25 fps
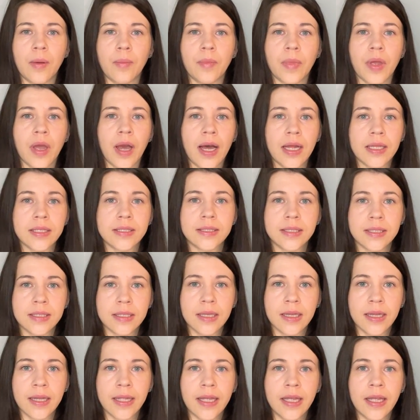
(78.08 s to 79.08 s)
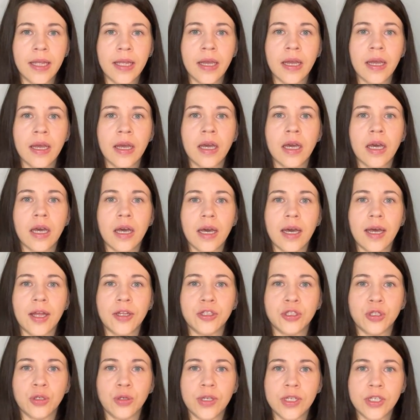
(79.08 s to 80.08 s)
constantly
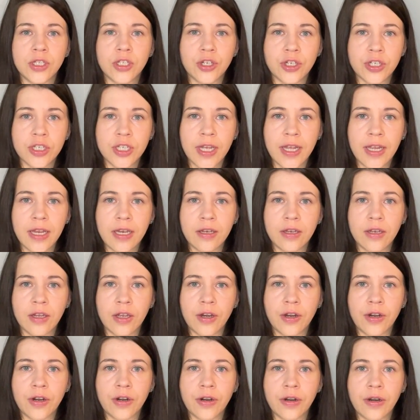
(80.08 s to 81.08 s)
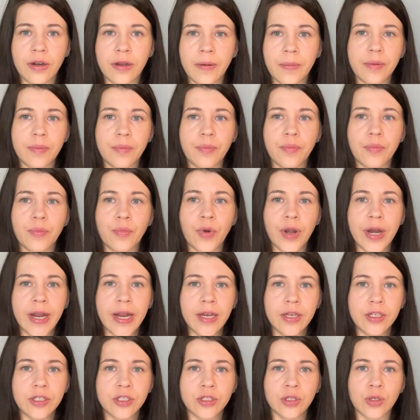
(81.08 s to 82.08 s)
to entertain their
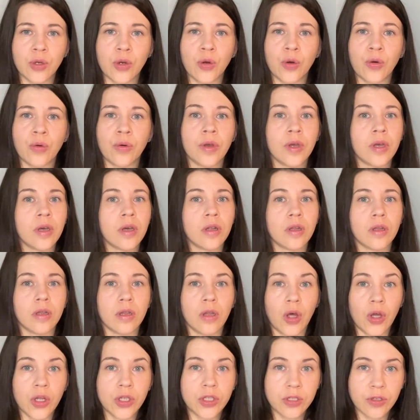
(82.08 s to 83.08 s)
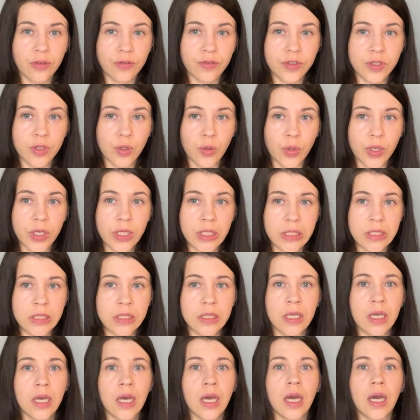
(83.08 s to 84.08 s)
brain, so lots of toys
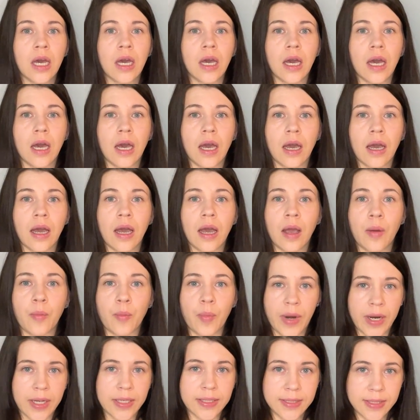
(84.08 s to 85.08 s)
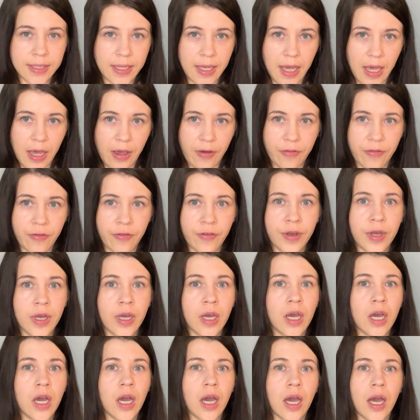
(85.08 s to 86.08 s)
are
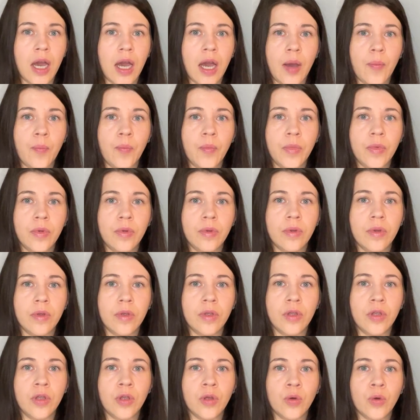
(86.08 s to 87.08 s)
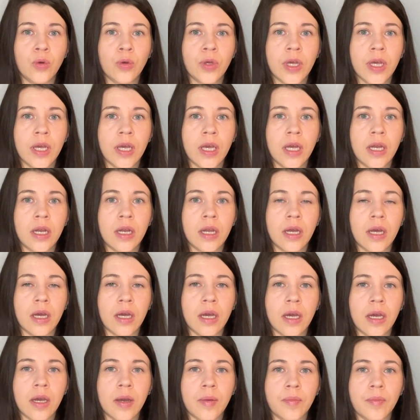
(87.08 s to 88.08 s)
must-have. You
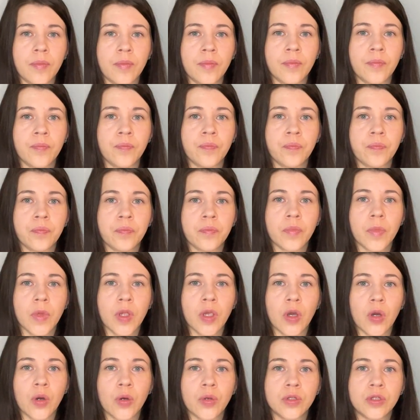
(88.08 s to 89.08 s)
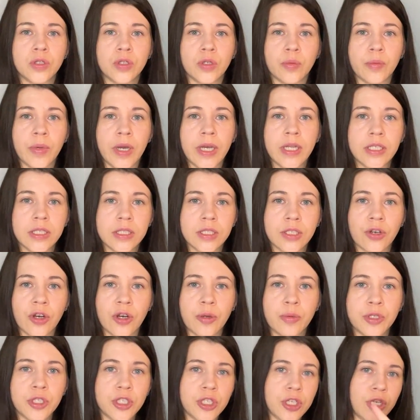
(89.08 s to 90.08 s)
can go to my
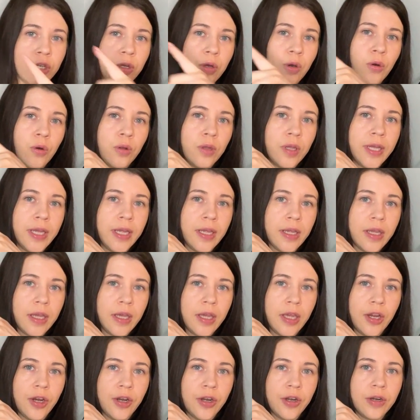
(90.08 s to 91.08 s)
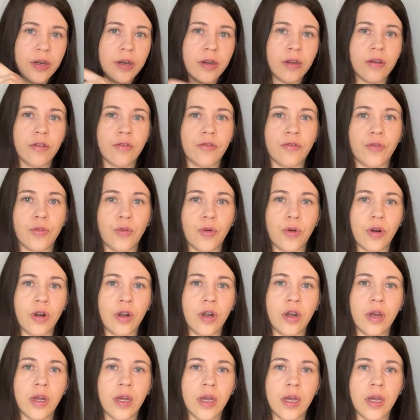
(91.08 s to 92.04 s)
description or link here for